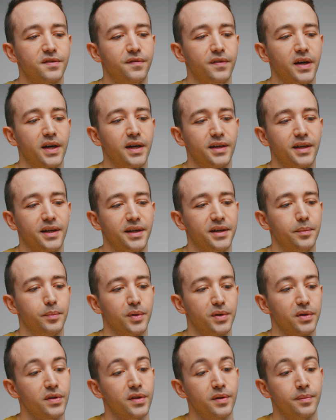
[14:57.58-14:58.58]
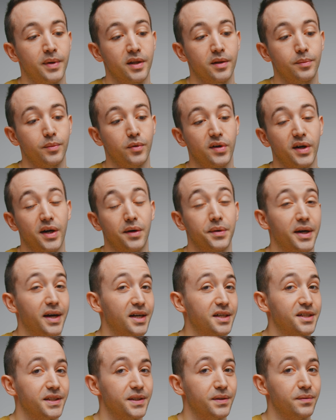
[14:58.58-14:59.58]
fan here below the motherboard, I would
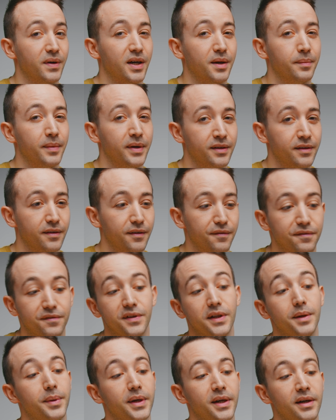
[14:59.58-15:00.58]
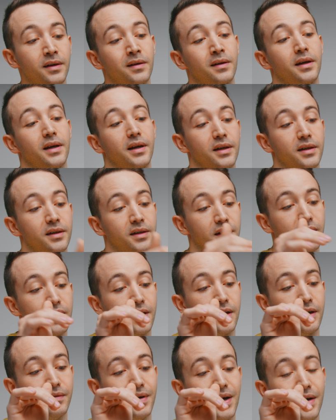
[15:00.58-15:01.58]
actually recommend flipping and
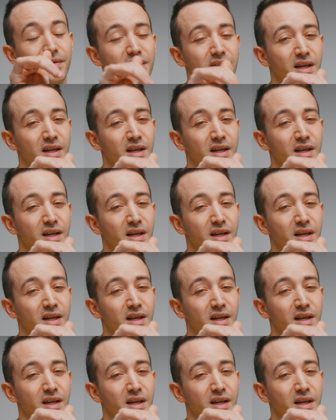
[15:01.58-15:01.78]
kind of having